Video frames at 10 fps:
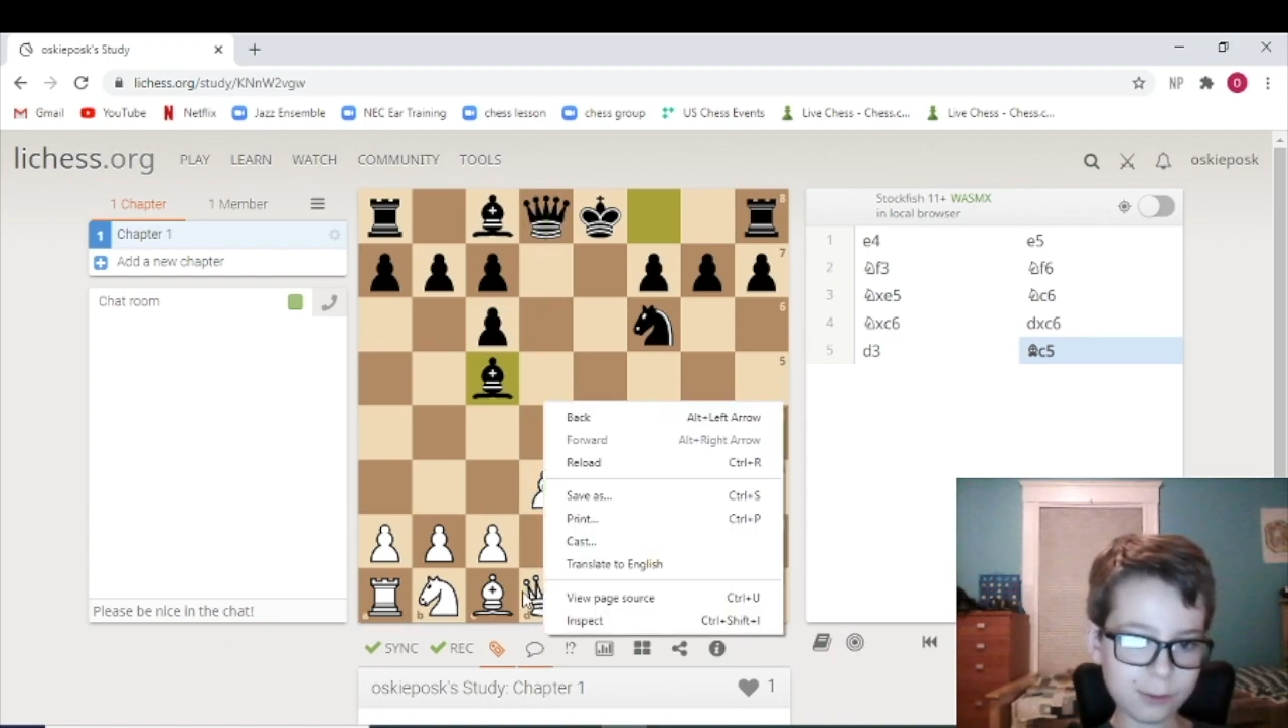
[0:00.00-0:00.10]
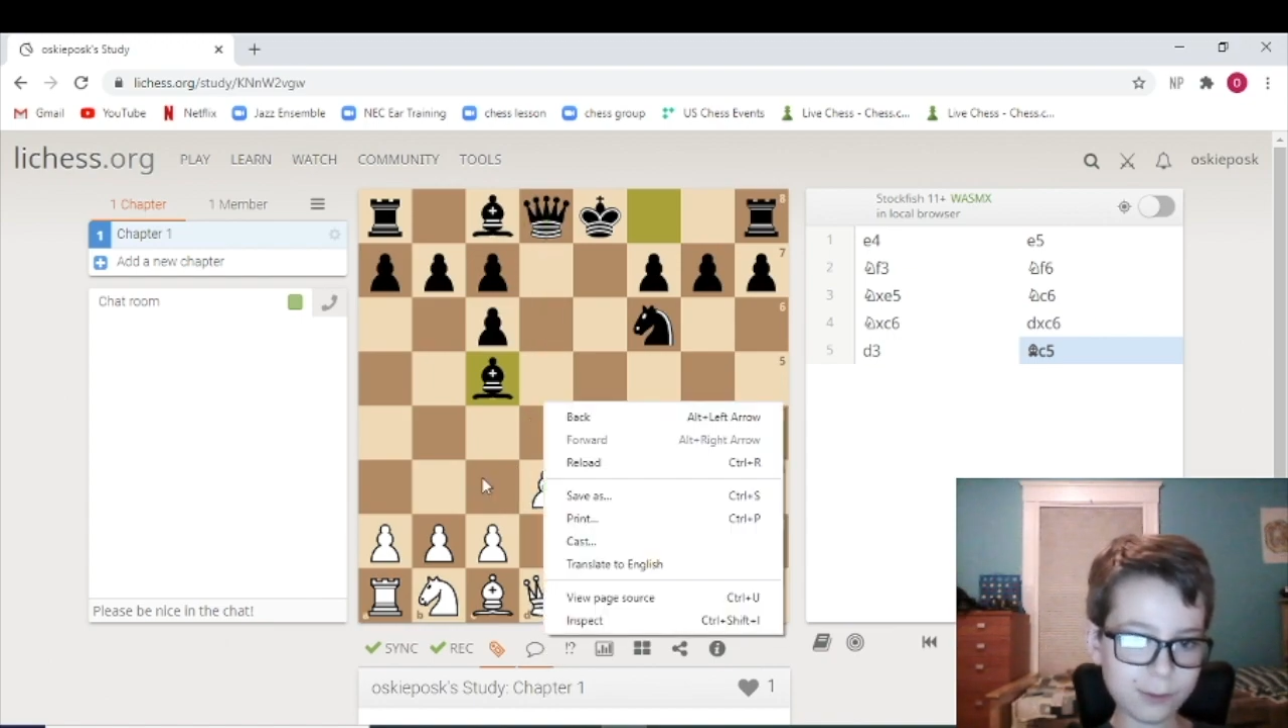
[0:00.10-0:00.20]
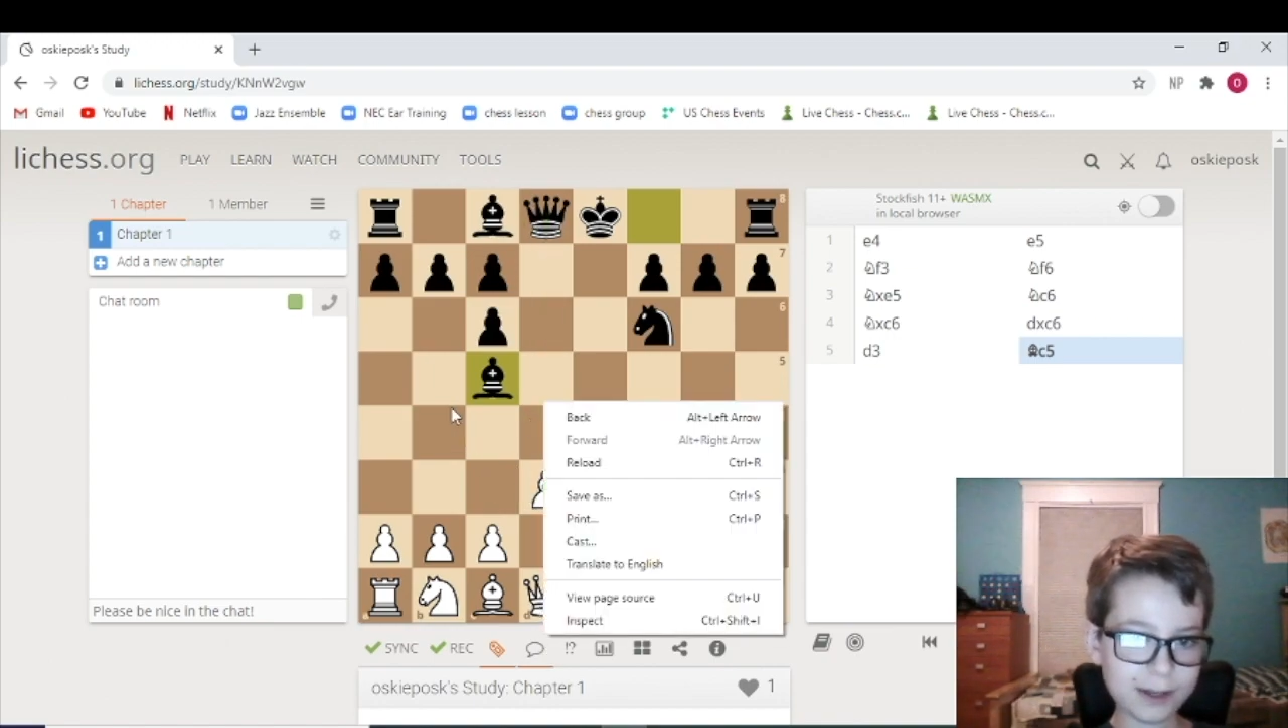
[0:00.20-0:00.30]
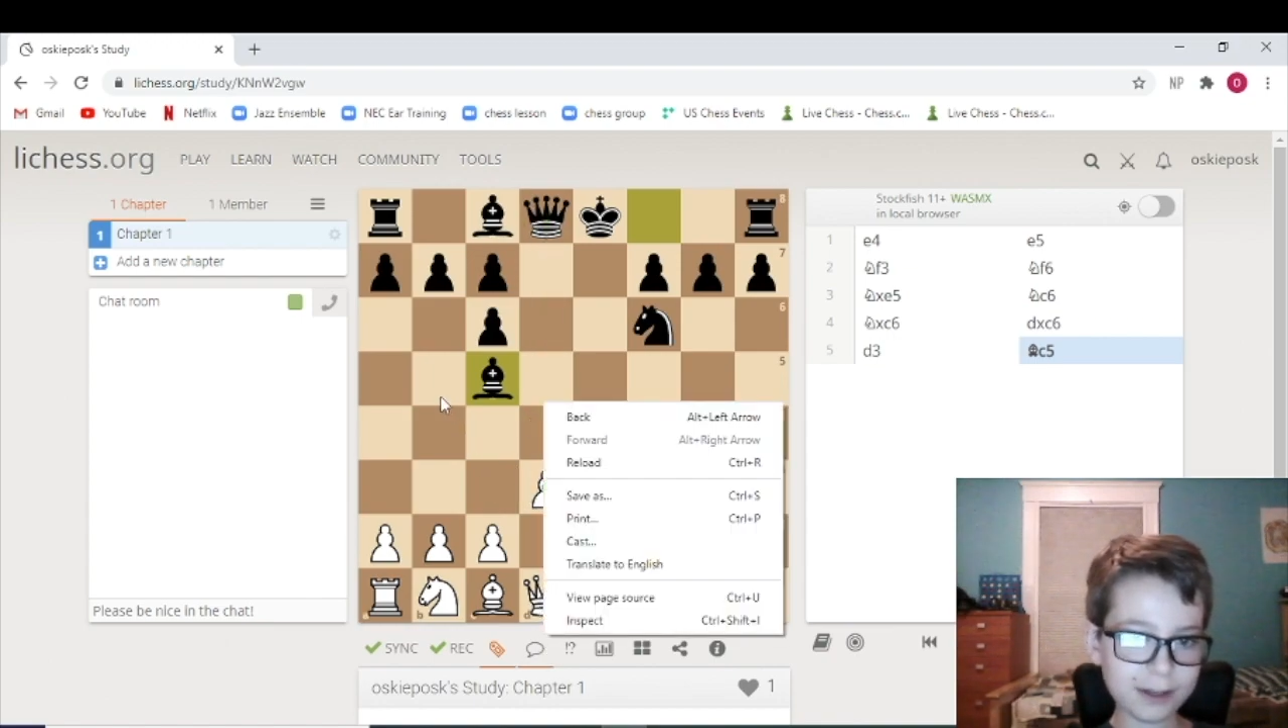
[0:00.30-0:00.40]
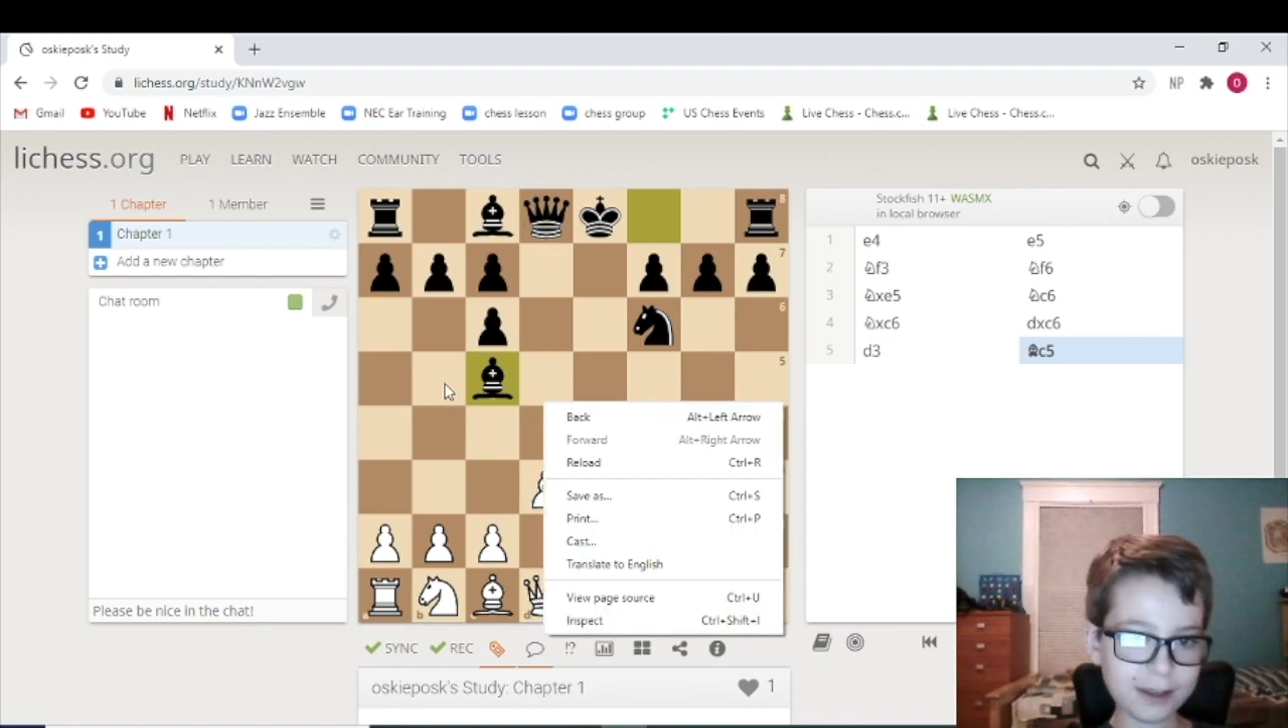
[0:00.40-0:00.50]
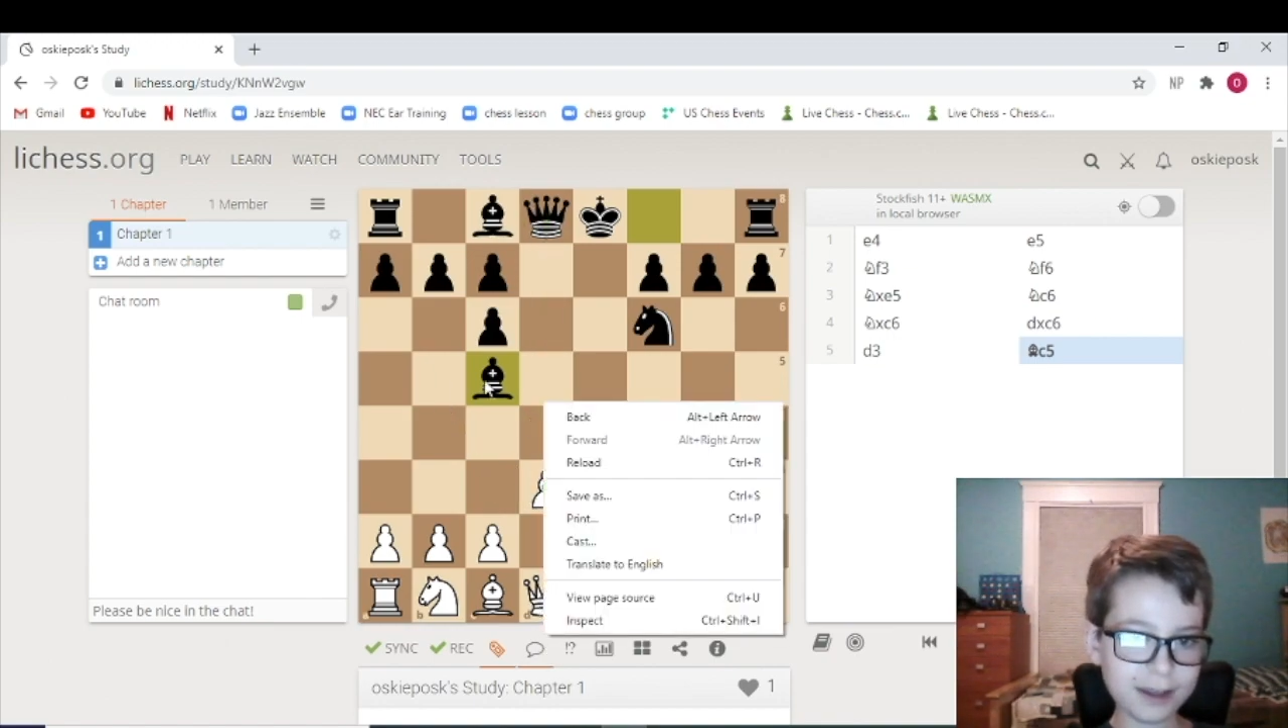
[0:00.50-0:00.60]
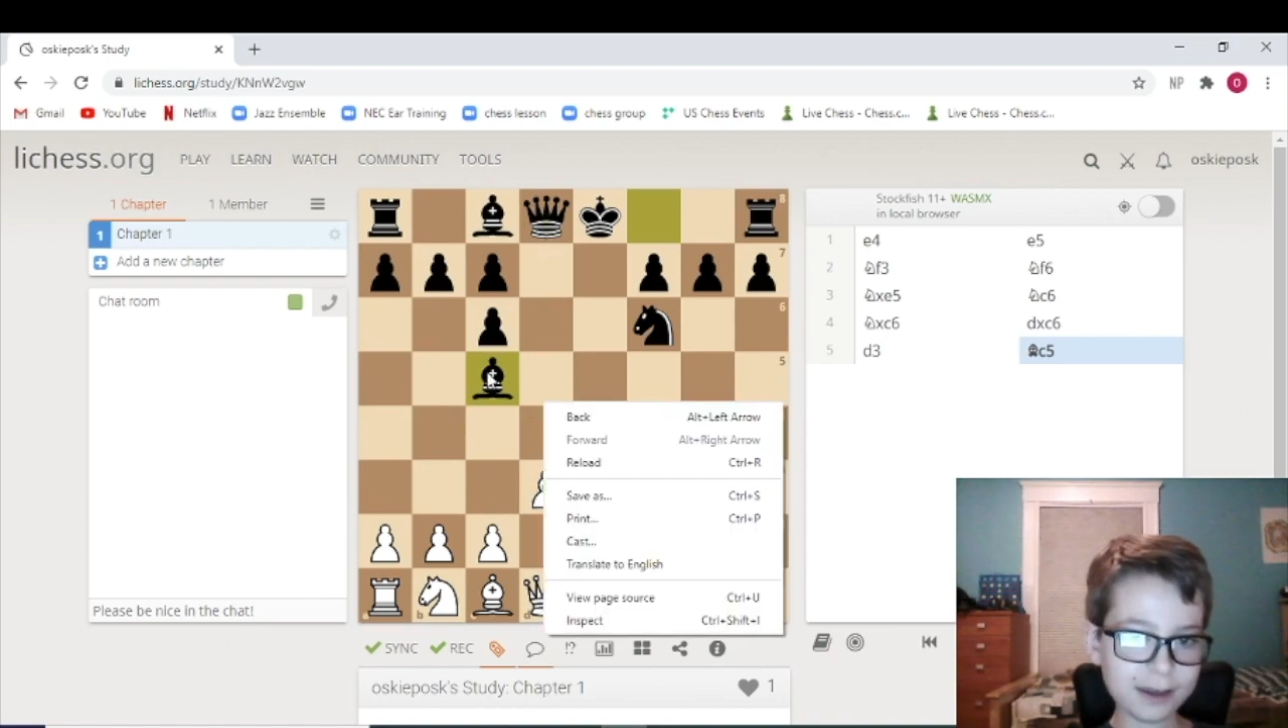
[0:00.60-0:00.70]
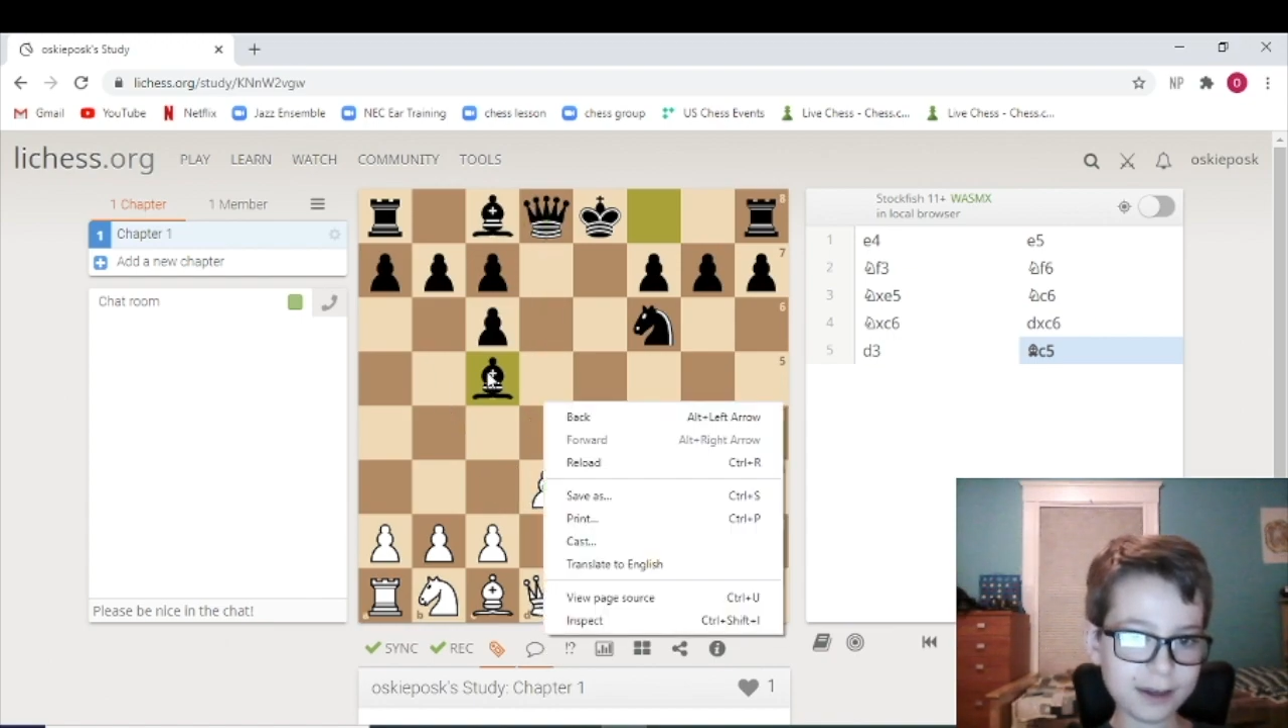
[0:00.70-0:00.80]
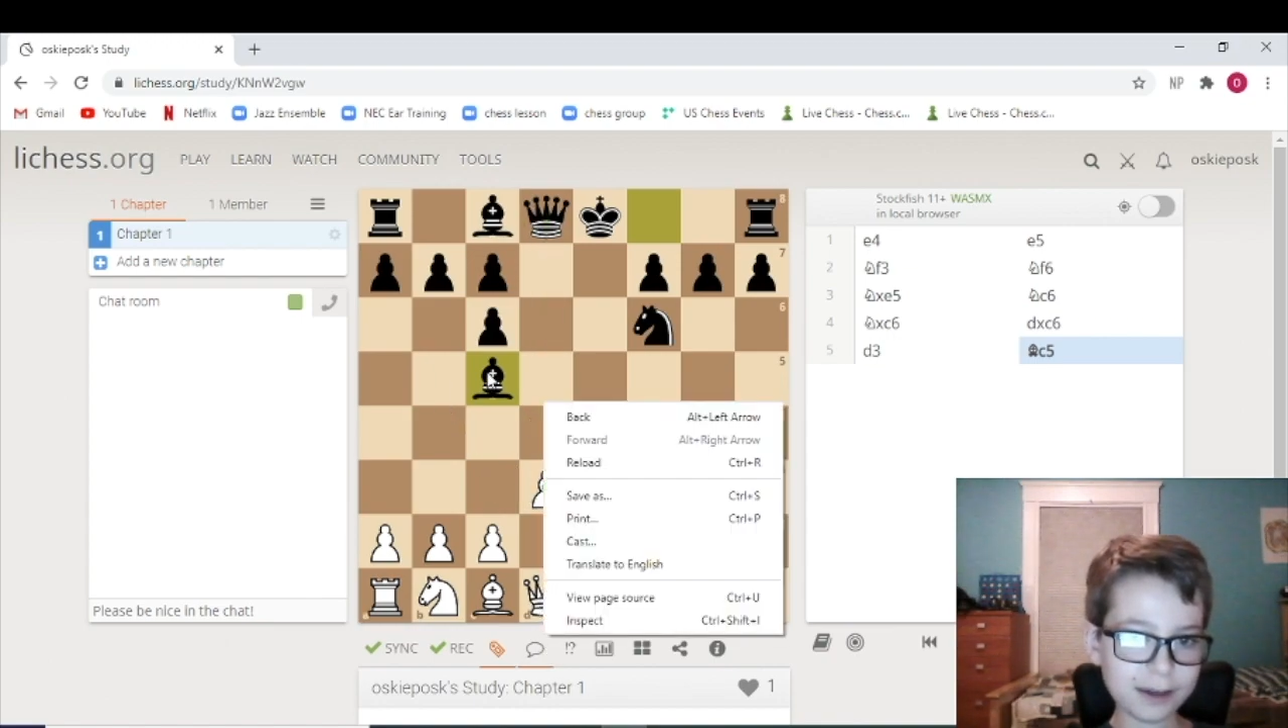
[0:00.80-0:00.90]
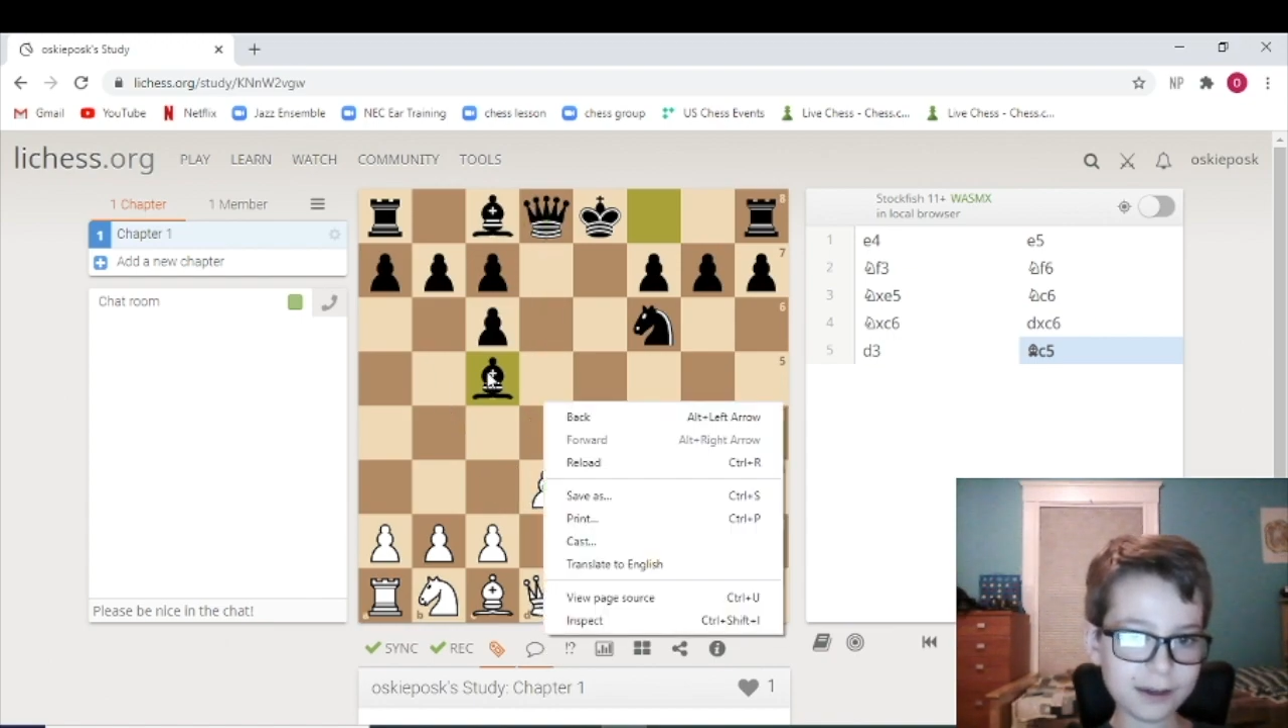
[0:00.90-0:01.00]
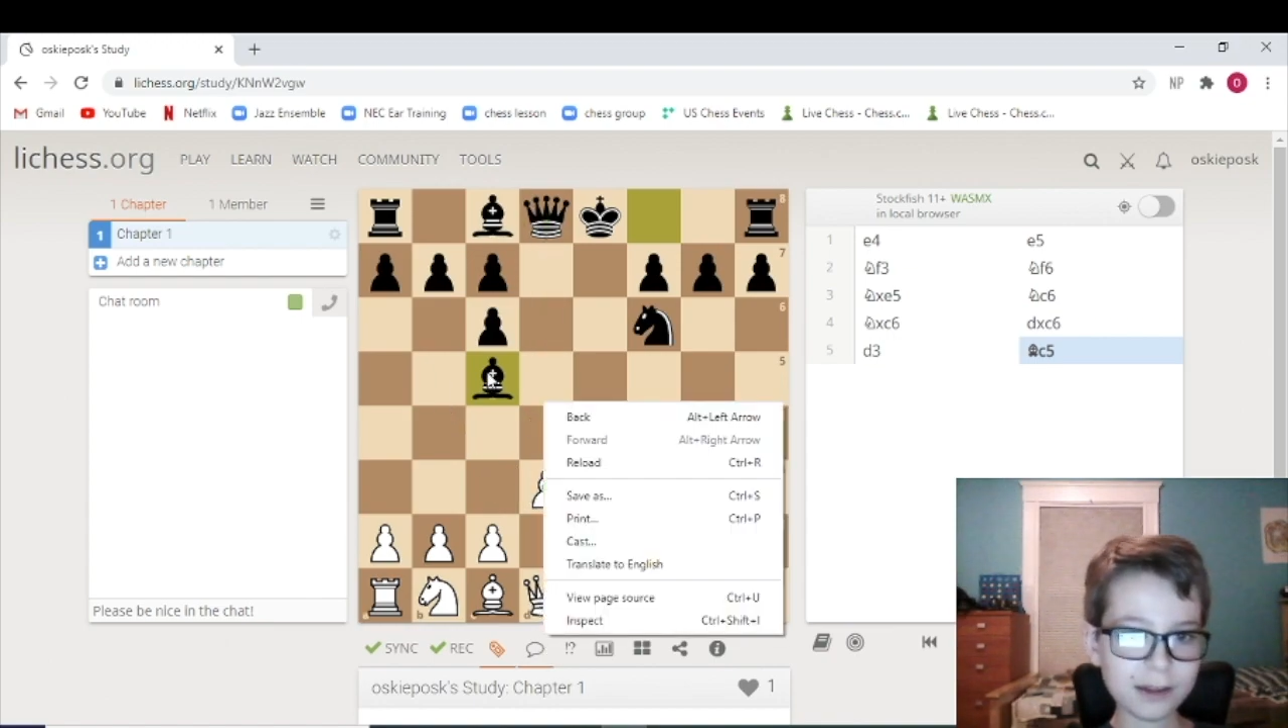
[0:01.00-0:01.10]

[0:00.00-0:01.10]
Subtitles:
queen is hanging.